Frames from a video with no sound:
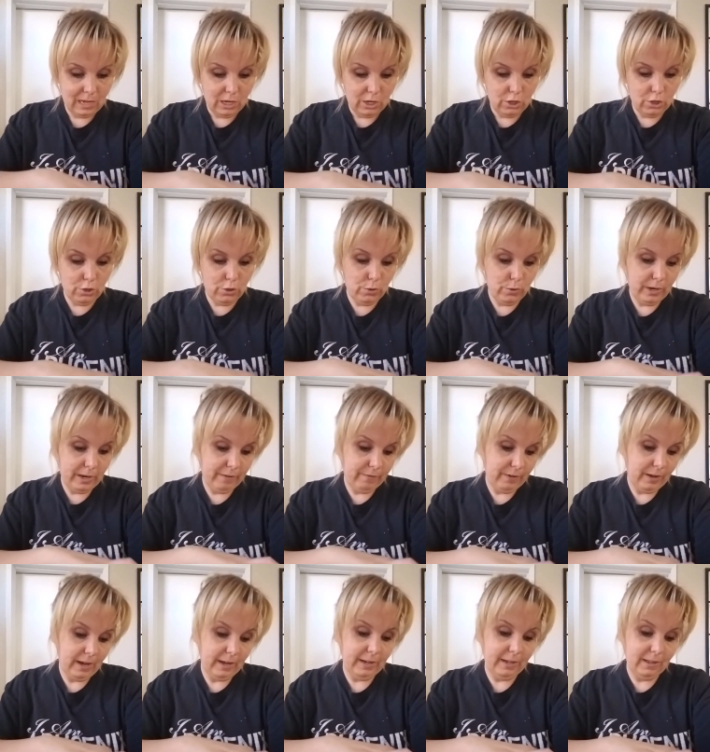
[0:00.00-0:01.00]
You
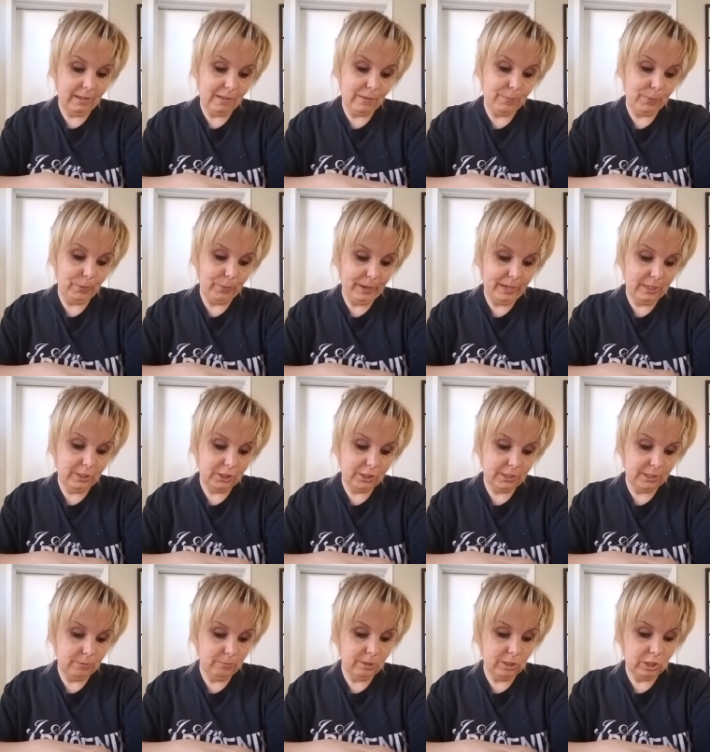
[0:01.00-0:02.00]
have got
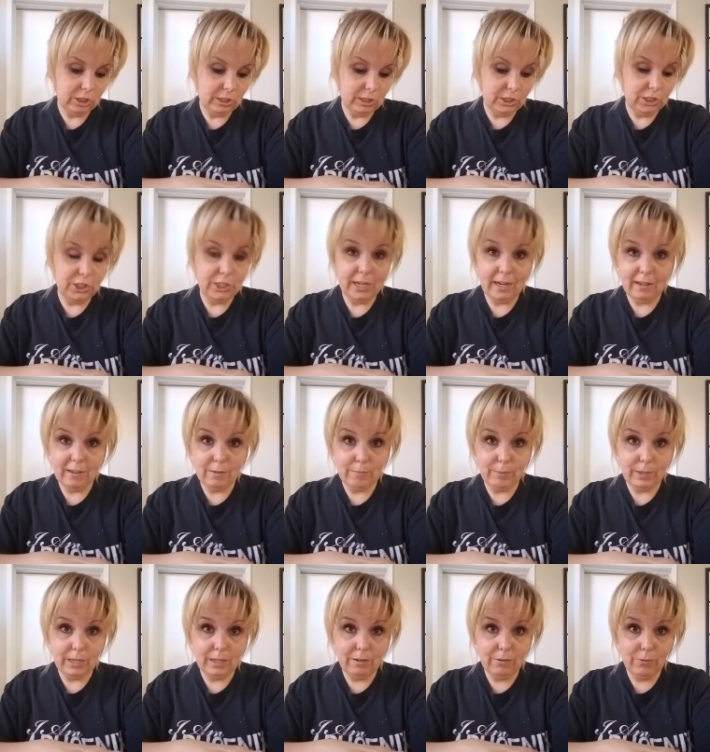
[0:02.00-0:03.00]
inspiration, which is
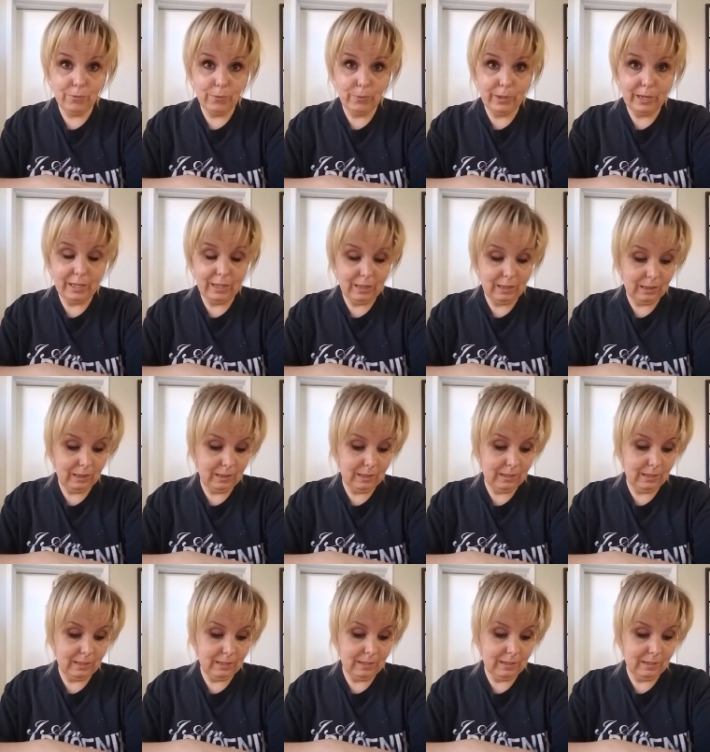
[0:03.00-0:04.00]
jasmine with,
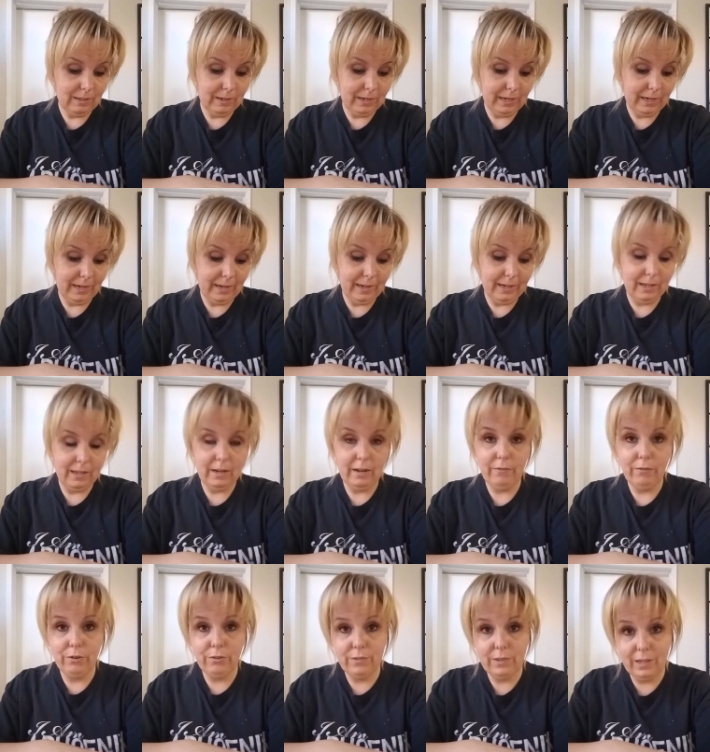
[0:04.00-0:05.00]
uh, I can
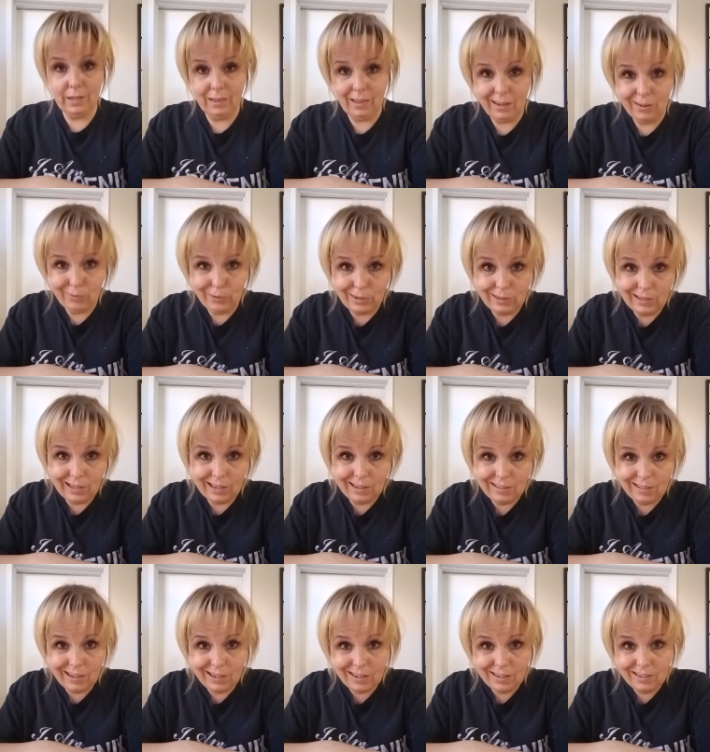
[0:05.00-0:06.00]
never say that one,
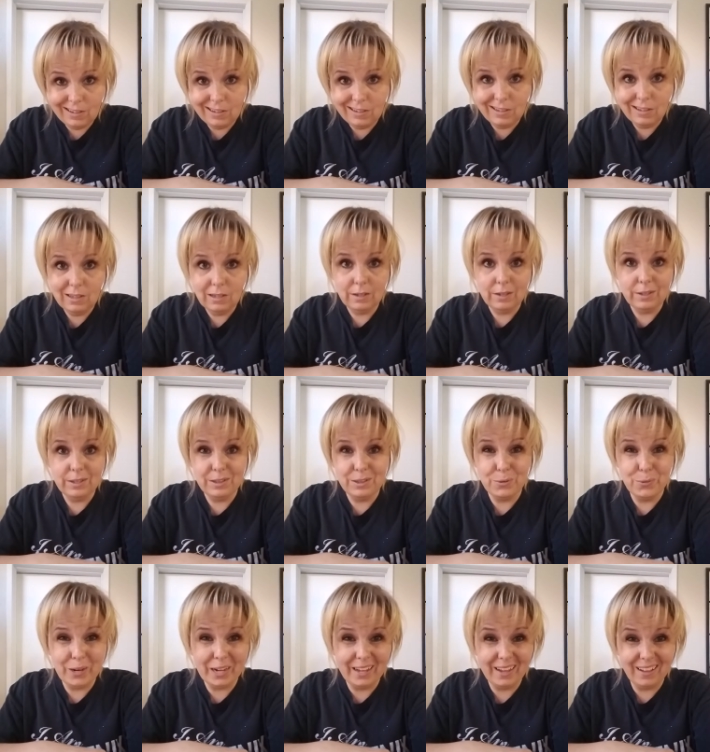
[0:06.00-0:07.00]
Lang Lang,
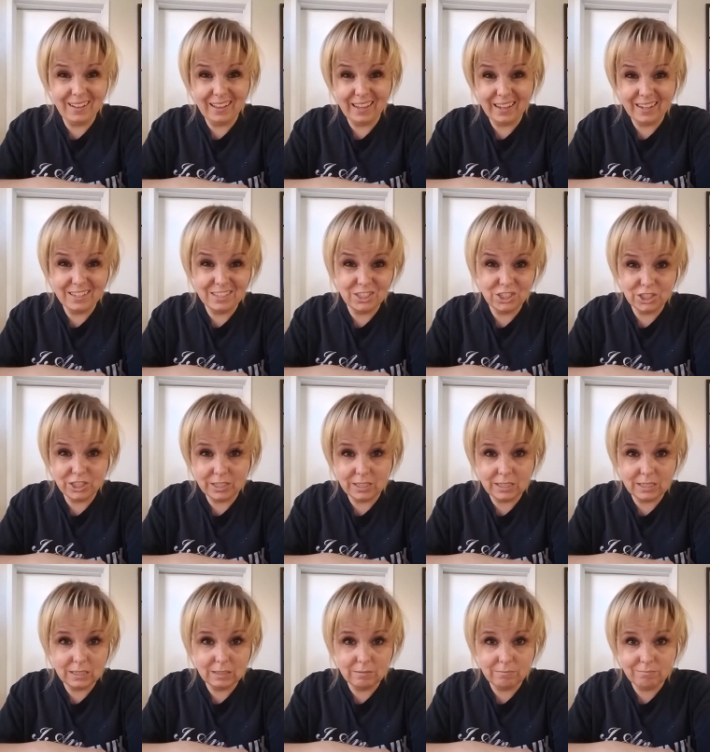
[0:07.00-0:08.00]
the
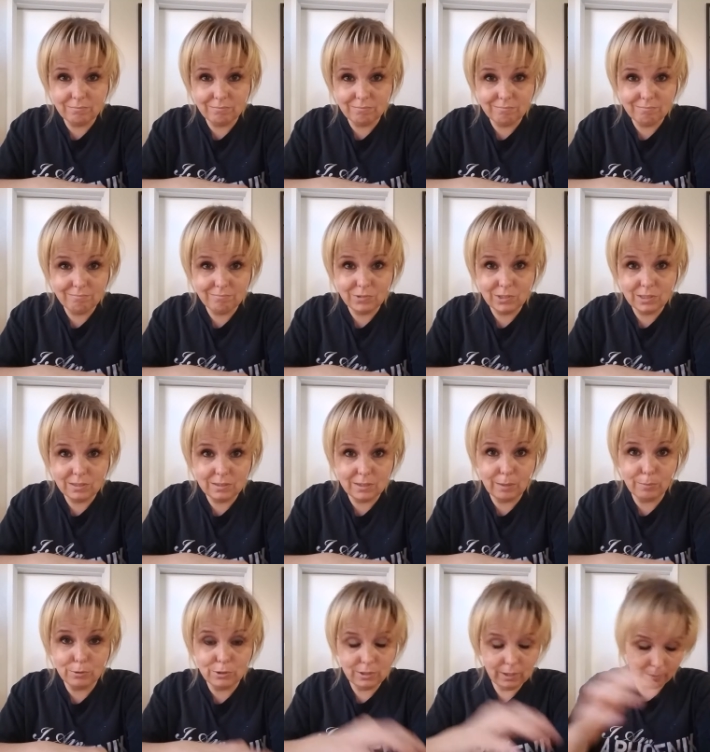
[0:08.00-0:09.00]
Y-L-A-N-G
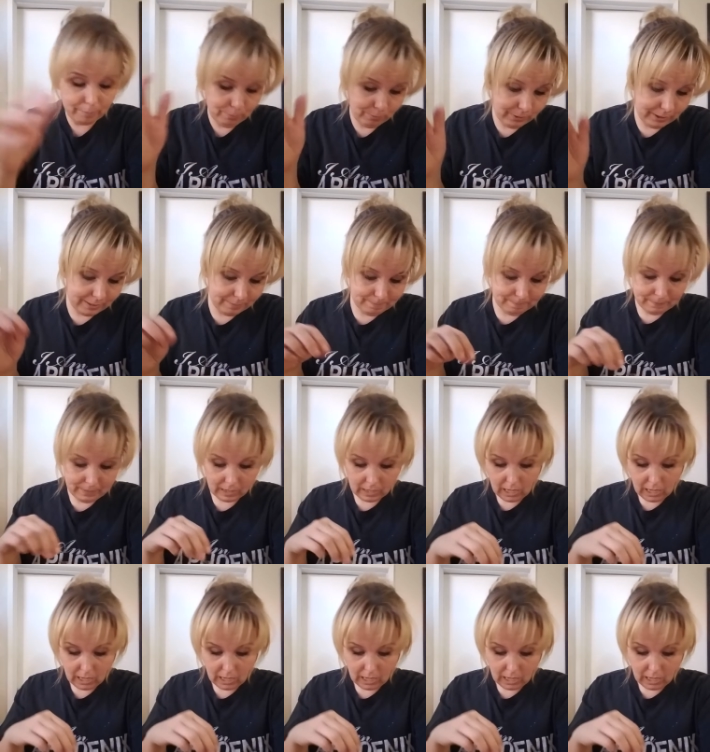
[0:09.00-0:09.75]
double up one.